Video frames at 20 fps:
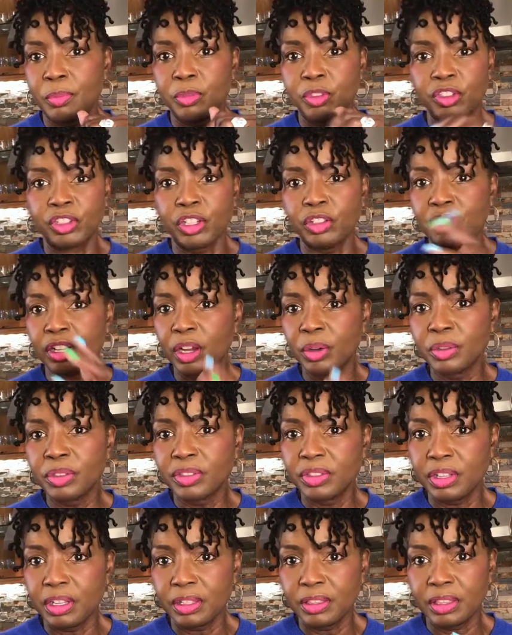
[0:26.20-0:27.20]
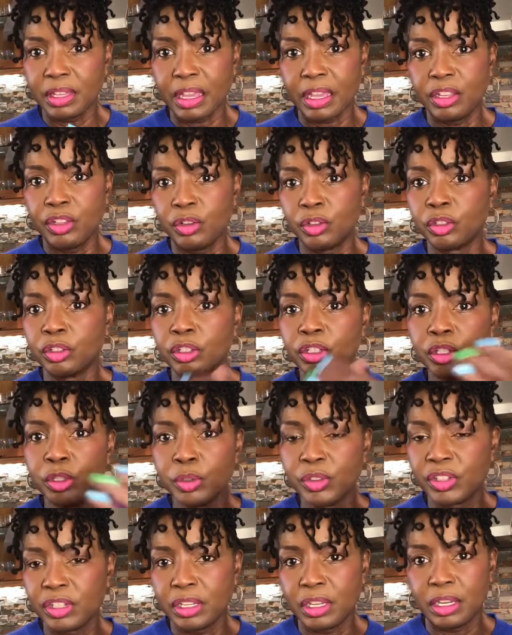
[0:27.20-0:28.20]
So don't think that you're
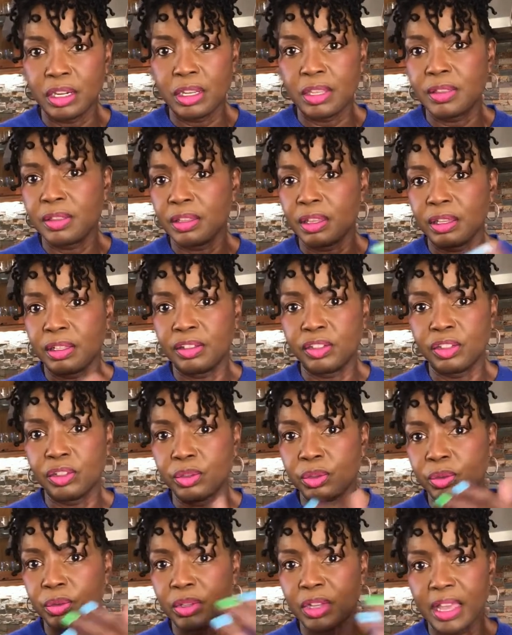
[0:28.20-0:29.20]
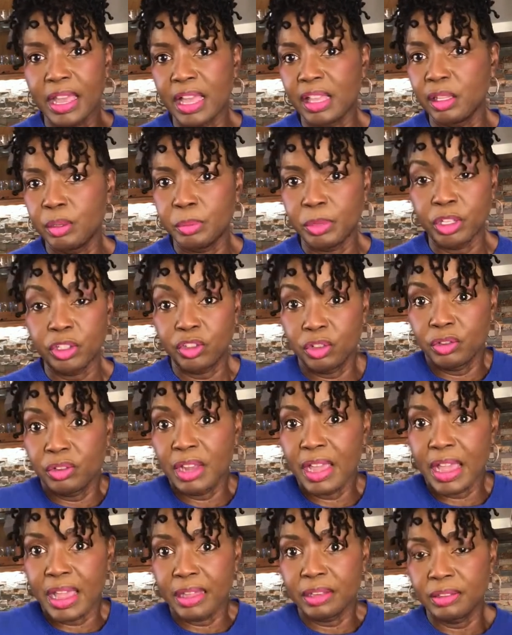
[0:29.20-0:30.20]
losing anything to the elements. You're
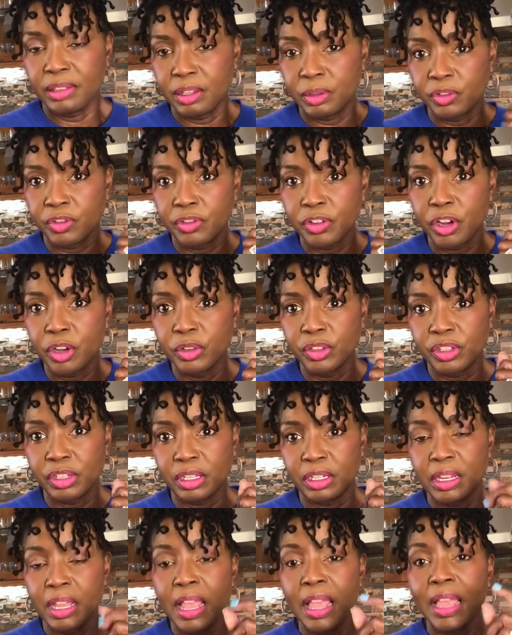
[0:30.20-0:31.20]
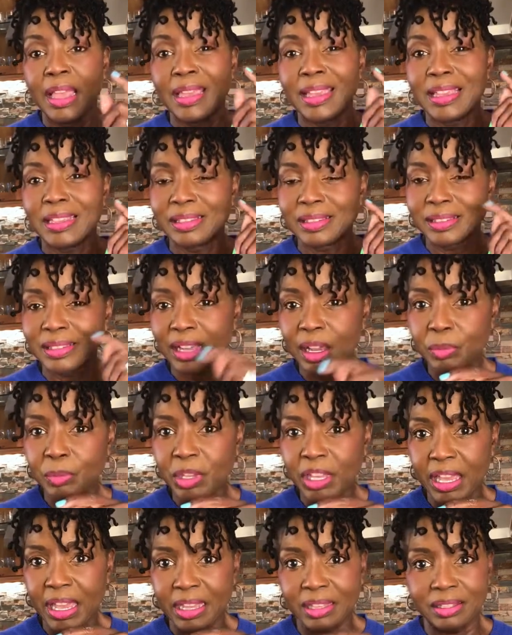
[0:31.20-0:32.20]
not. They're frozen. In some
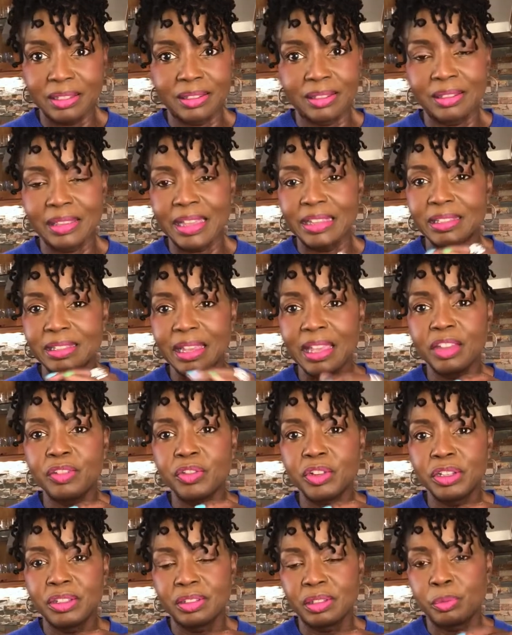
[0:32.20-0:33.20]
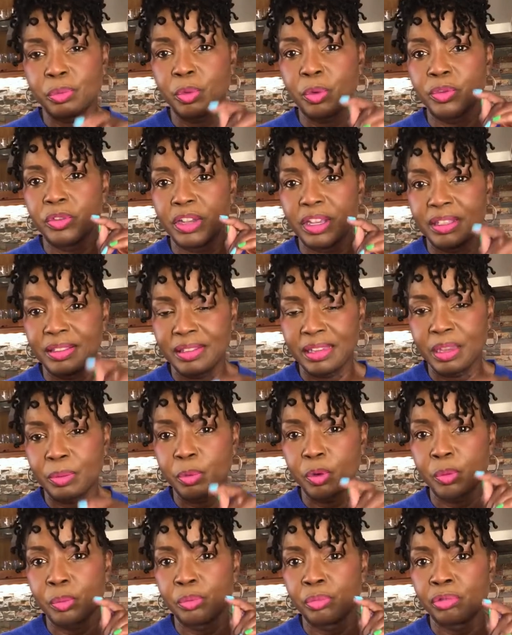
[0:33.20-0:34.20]
cases, like take for
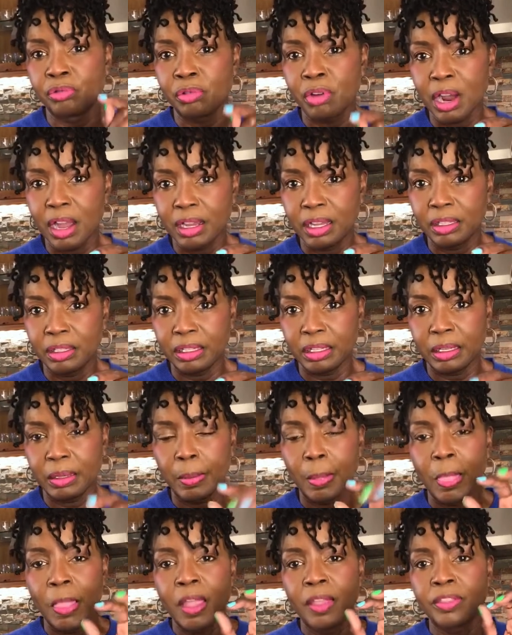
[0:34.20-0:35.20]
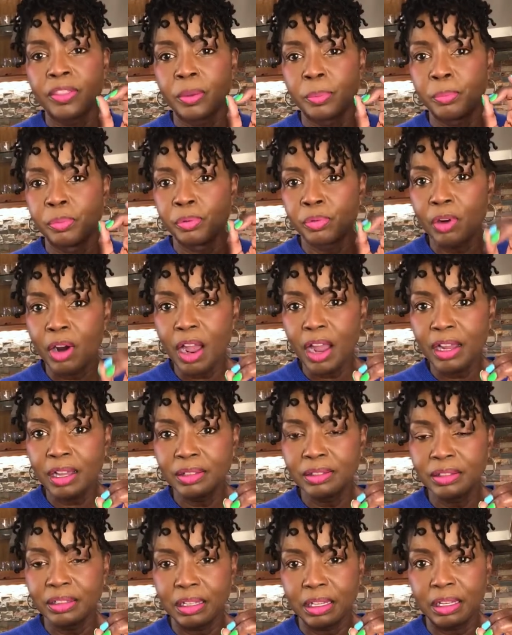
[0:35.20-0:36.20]
example broccoli. The
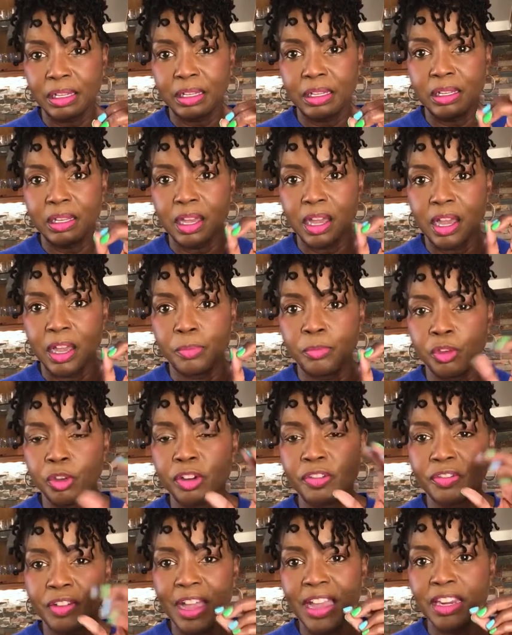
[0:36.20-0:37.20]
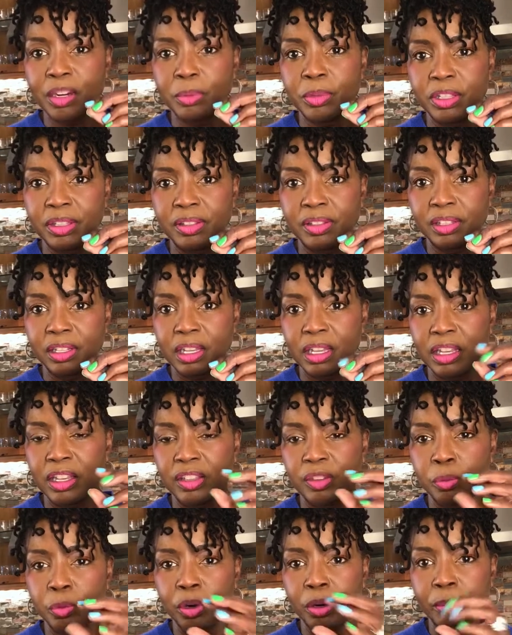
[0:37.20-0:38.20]
broccoli, your vitamin C
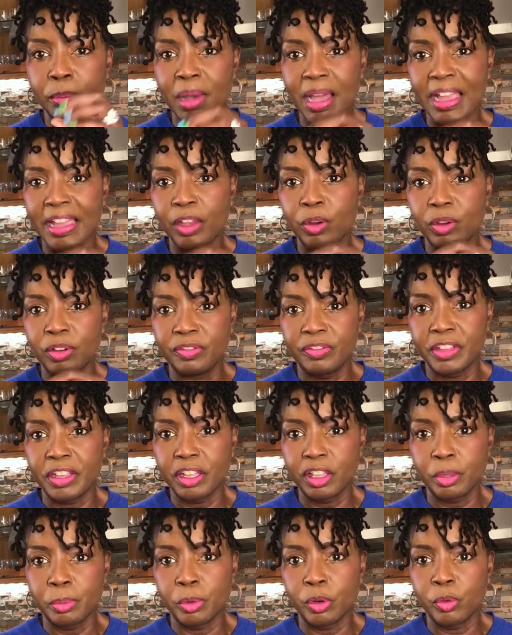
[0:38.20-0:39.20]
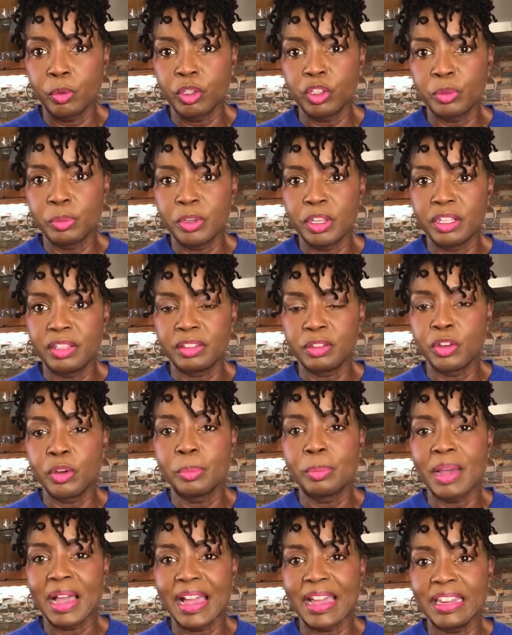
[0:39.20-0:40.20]
is more bioavailable, which means your
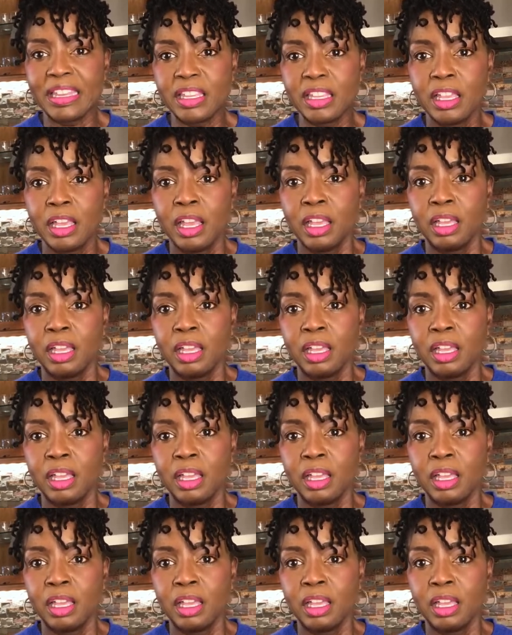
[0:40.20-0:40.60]
body